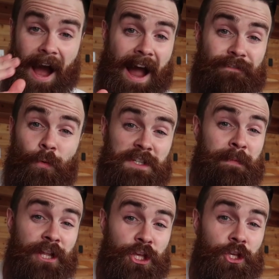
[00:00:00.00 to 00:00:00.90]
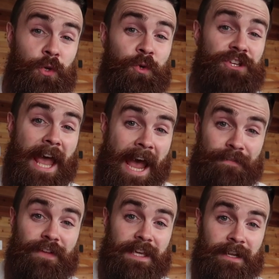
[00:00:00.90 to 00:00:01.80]
I've always been a huge
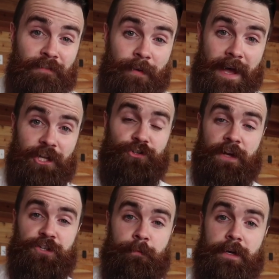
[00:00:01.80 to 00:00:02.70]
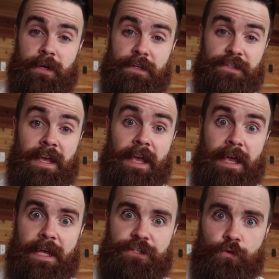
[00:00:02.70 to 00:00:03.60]
advocate of Packet Tracer because
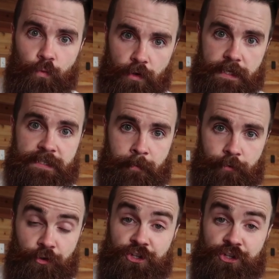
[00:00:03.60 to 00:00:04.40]
it's really simple.